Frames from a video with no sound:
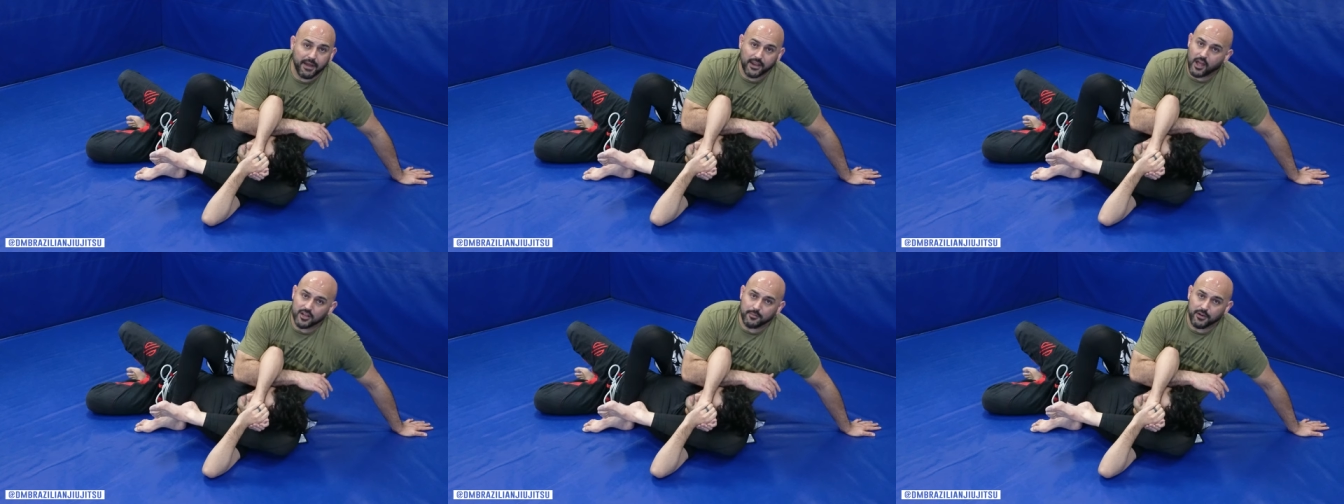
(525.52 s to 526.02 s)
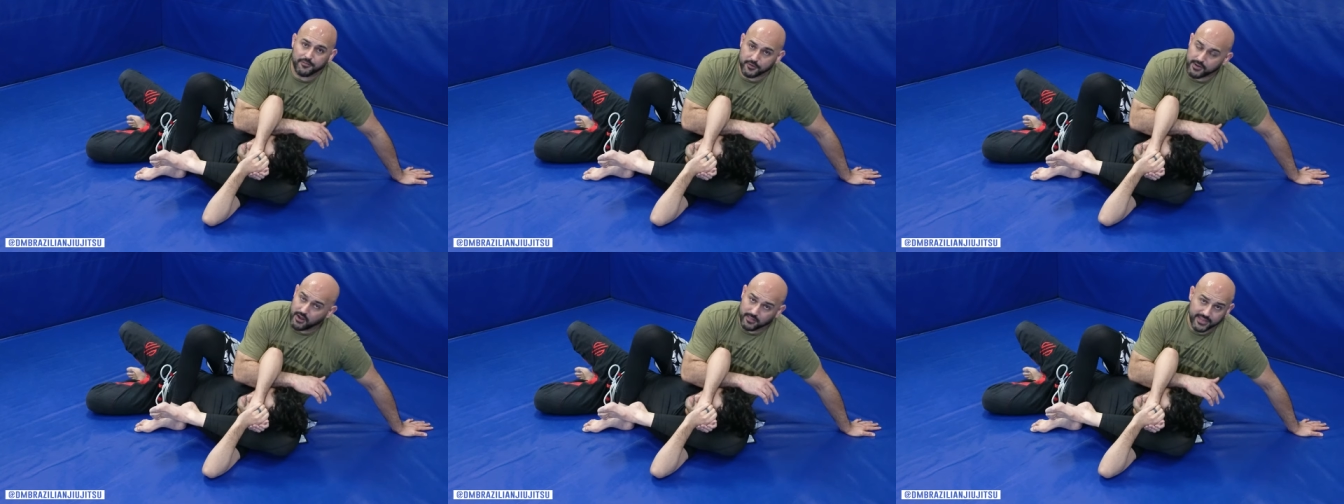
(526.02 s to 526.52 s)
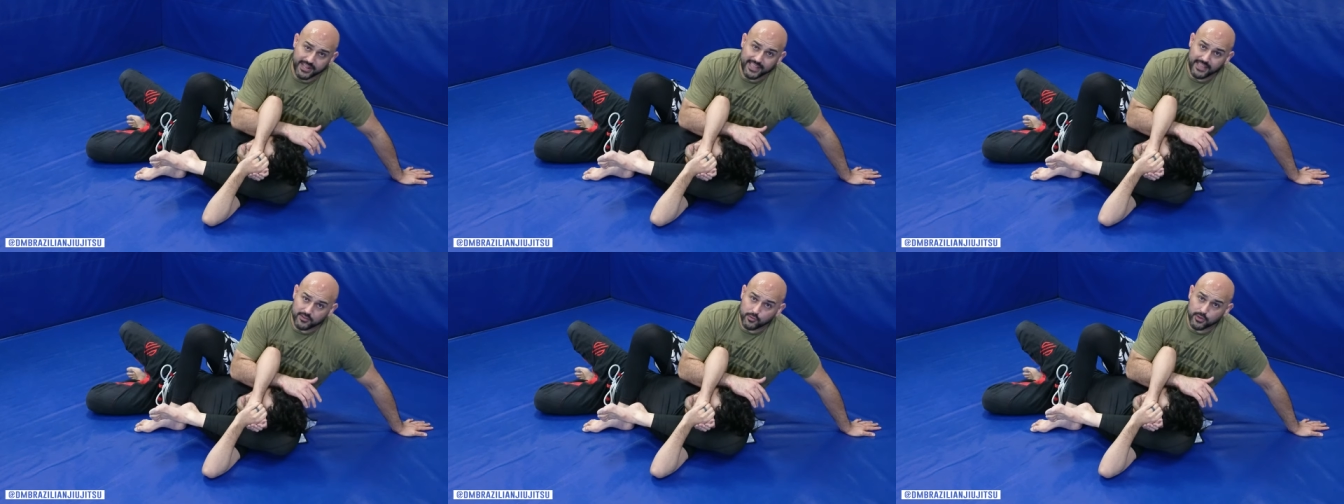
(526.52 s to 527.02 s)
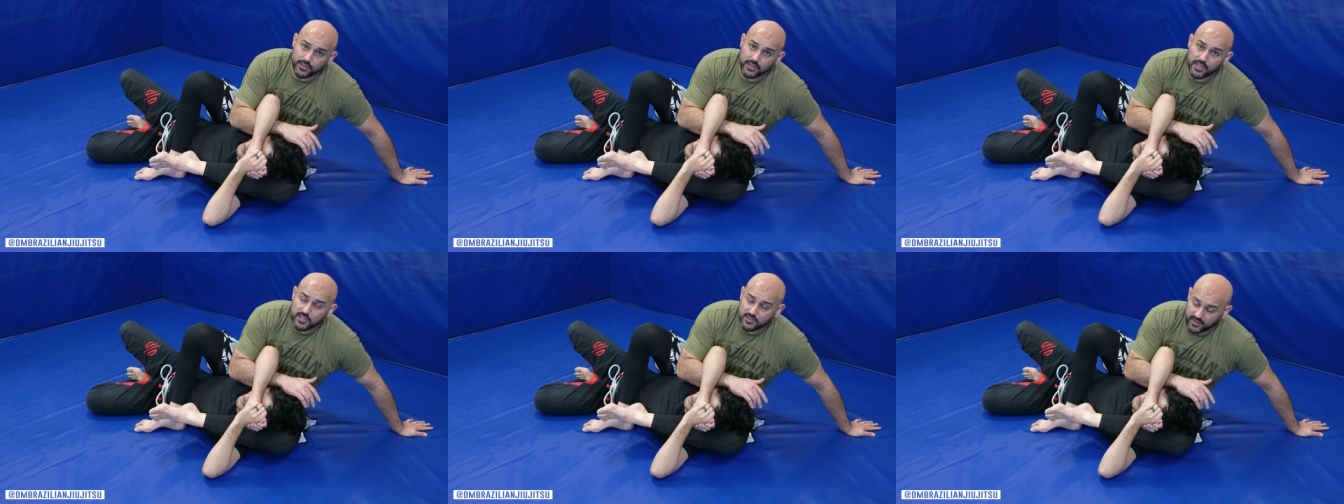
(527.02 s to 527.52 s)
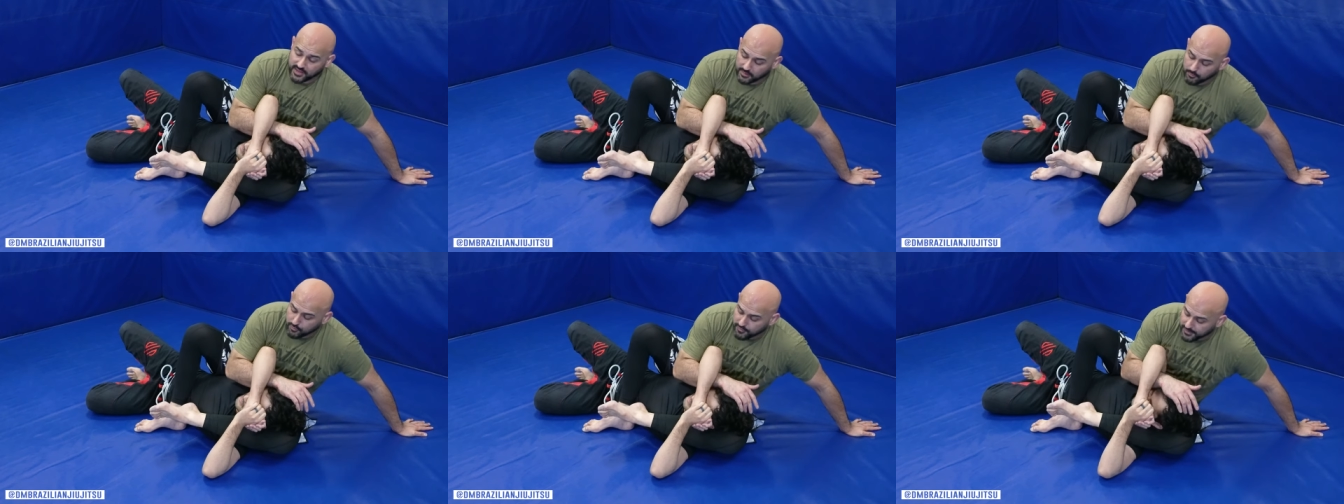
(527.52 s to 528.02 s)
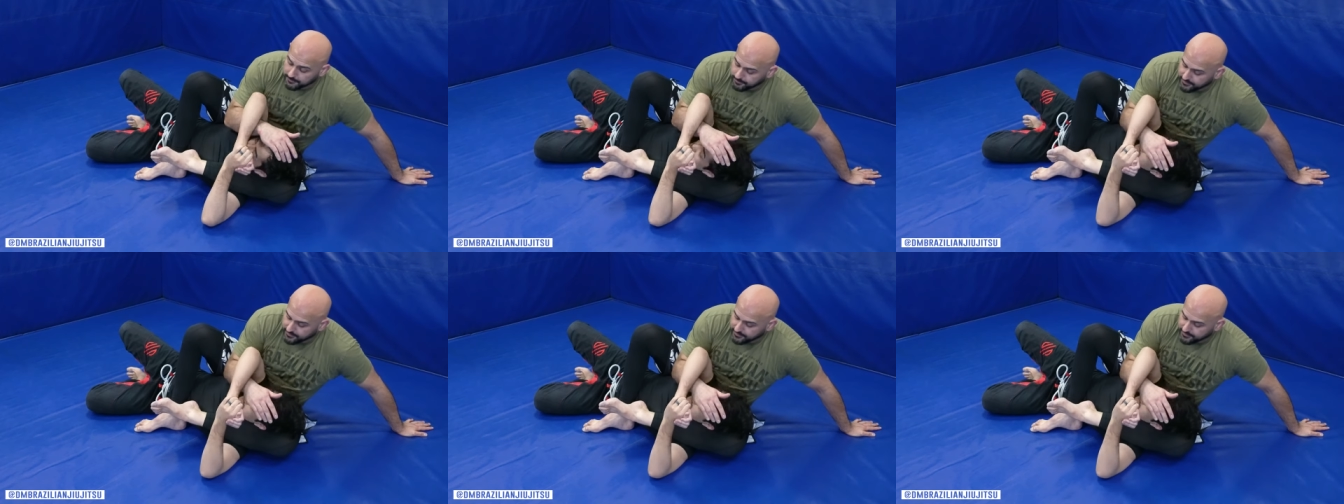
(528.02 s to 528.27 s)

might not come off the ground and then I can't do it. So I gotta move in.